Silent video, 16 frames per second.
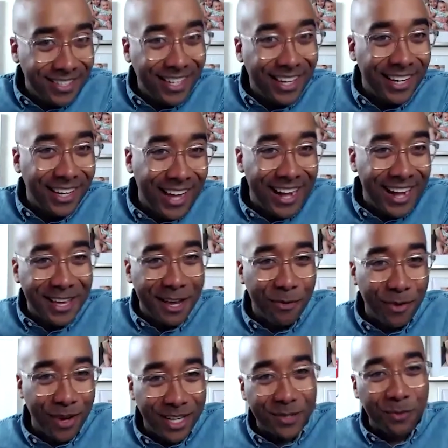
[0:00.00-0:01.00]
and Kanye
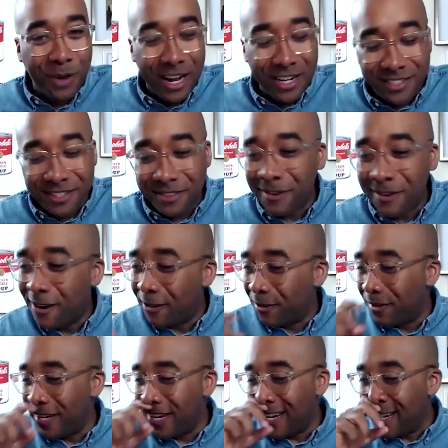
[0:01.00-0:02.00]
West Watch the
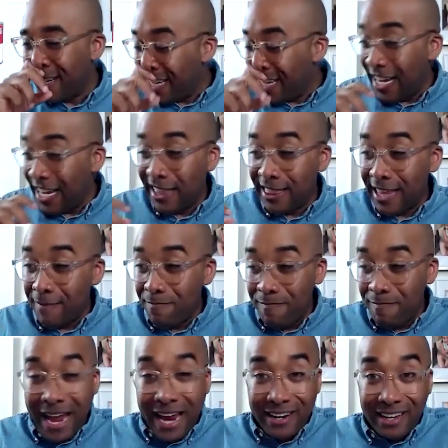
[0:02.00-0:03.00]
Throne. And they
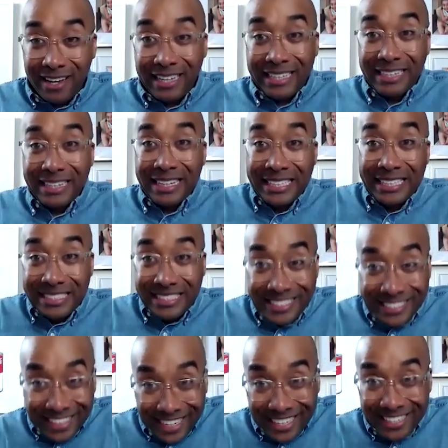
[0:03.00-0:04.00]
made a
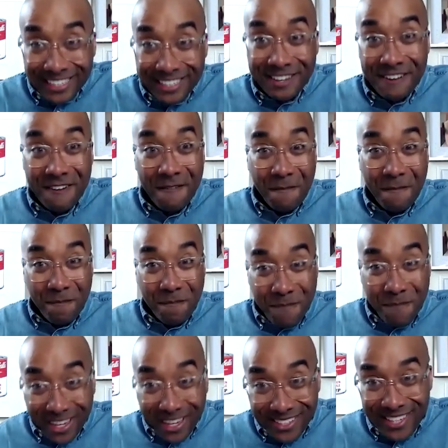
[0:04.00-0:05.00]
legit
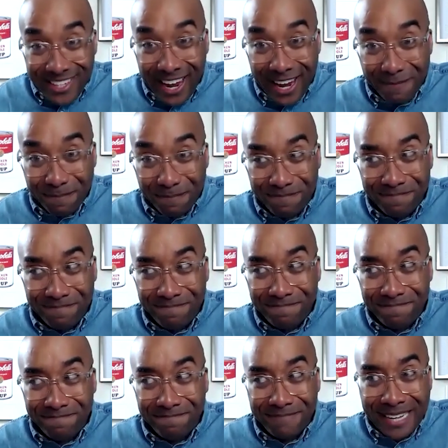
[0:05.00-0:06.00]
mixtape
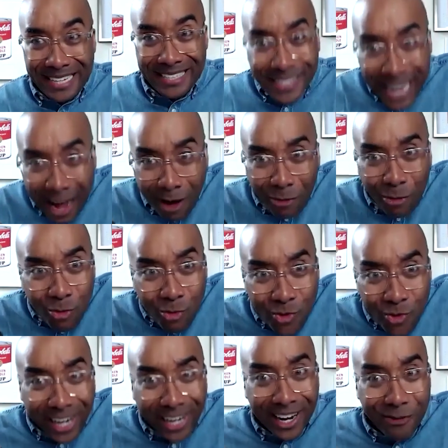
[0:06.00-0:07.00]
that sound
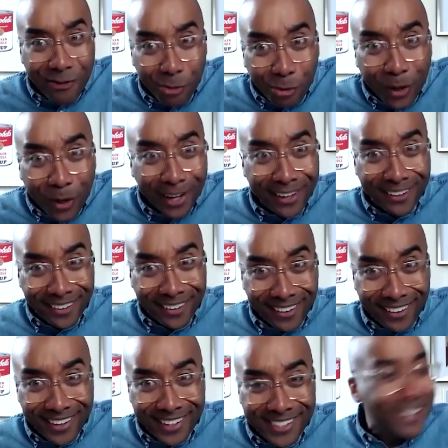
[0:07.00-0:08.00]
really, really
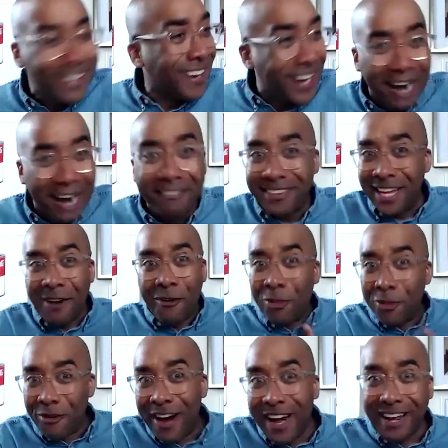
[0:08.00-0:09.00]
good. It sounded like everything on the
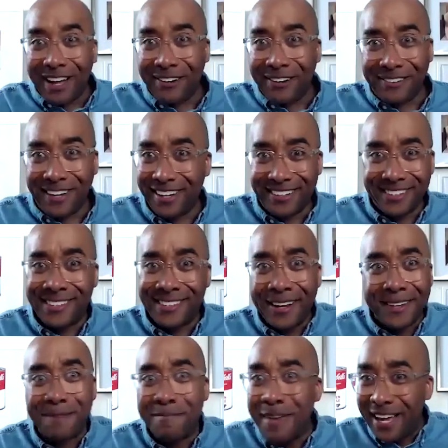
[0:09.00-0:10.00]
radio. Like it sounded like
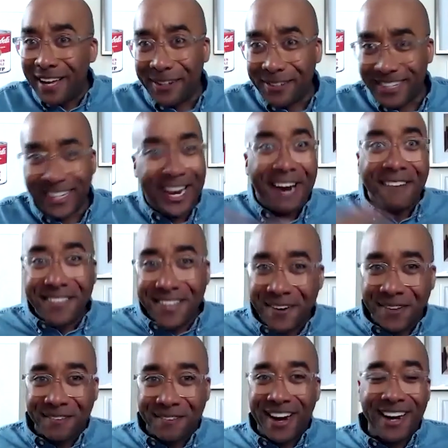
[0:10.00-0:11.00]
the Migos, like everything on
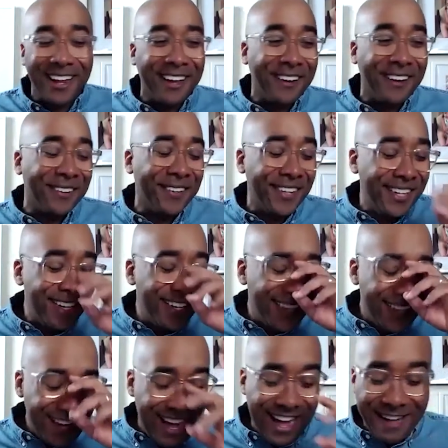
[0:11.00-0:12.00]
the radio.
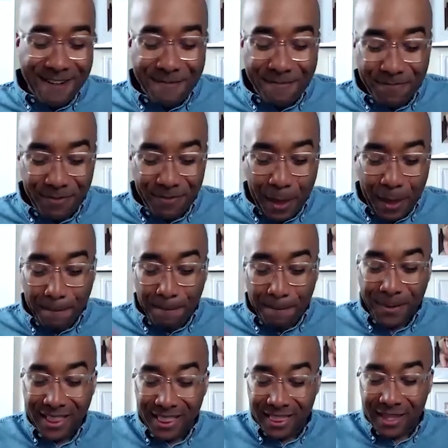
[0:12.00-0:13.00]

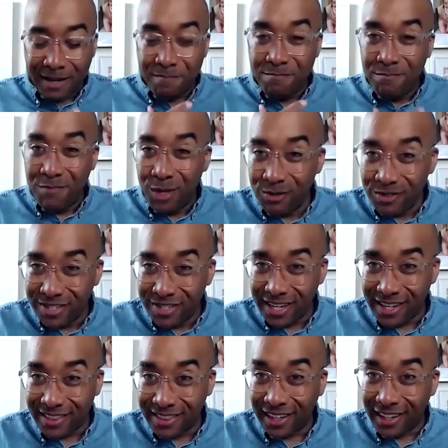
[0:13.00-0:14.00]
But the music,
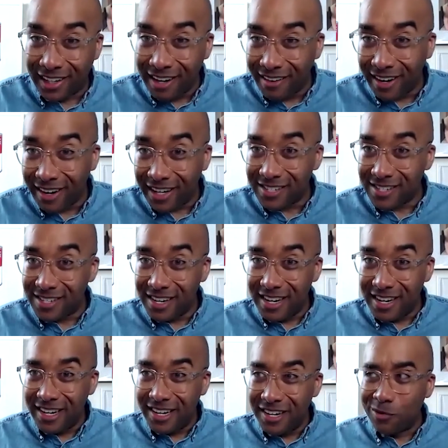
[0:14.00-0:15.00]
the lyrics
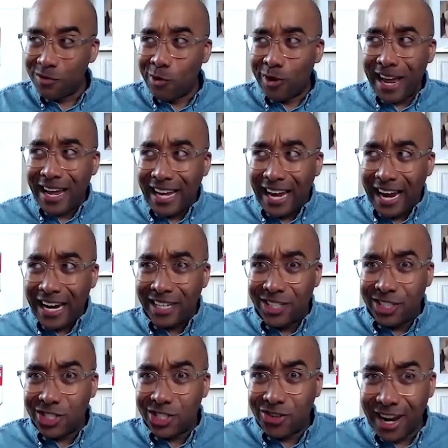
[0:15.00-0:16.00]
were like
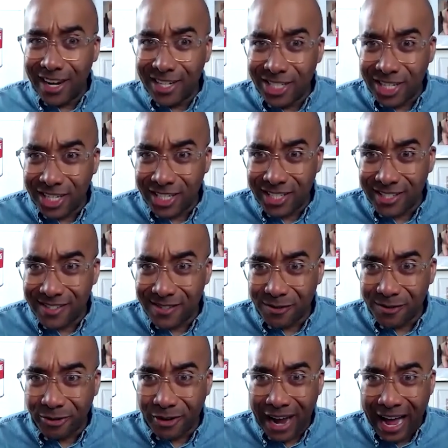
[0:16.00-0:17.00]
instructions
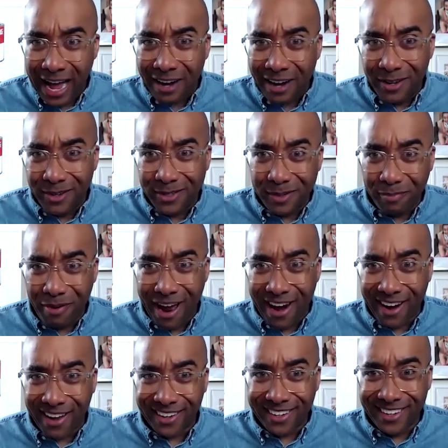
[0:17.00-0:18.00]
for how to use the
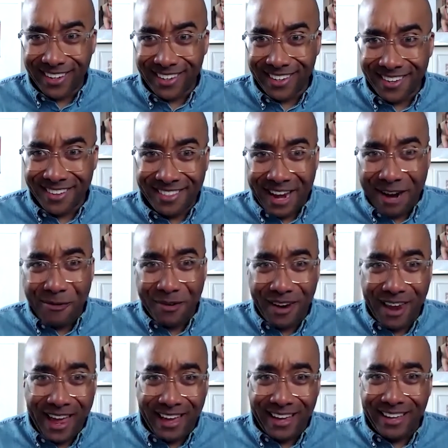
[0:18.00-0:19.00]
product. They were
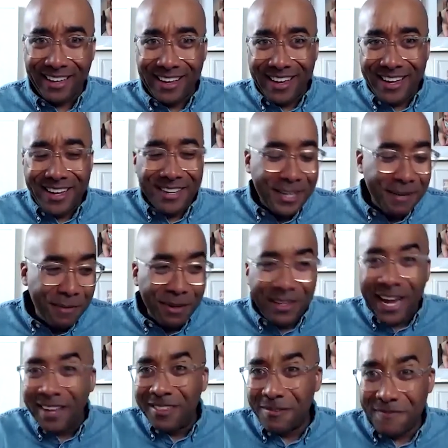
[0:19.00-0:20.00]
like
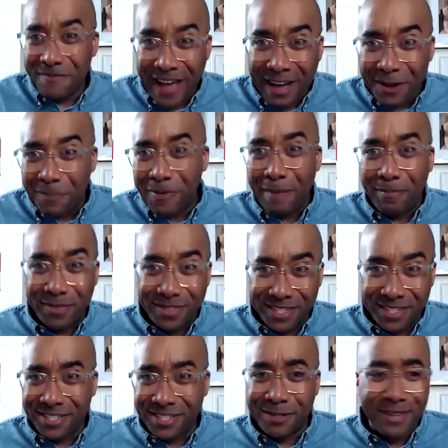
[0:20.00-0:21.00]
communicating the value
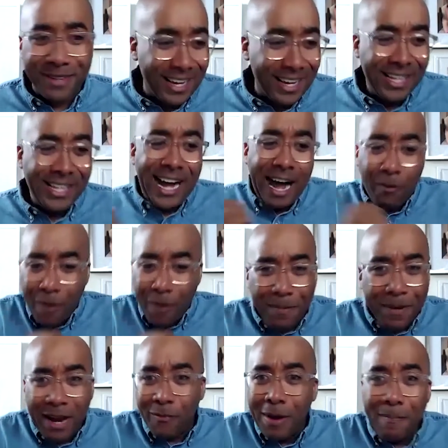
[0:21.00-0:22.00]
propositions. They're like, I whip it,
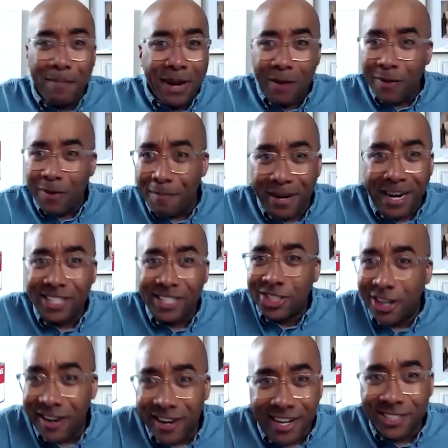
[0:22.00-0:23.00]
I whip it, I whip it, I
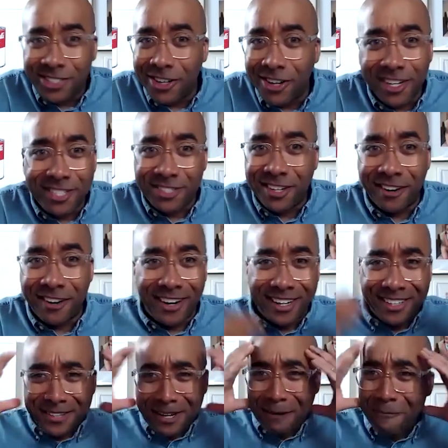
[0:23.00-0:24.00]
stir it, I stir it, I stir it.
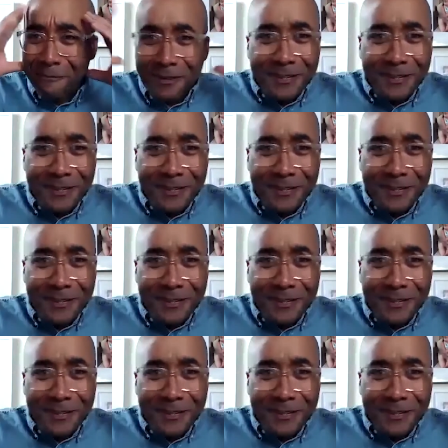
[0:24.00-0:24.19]
It's like, what's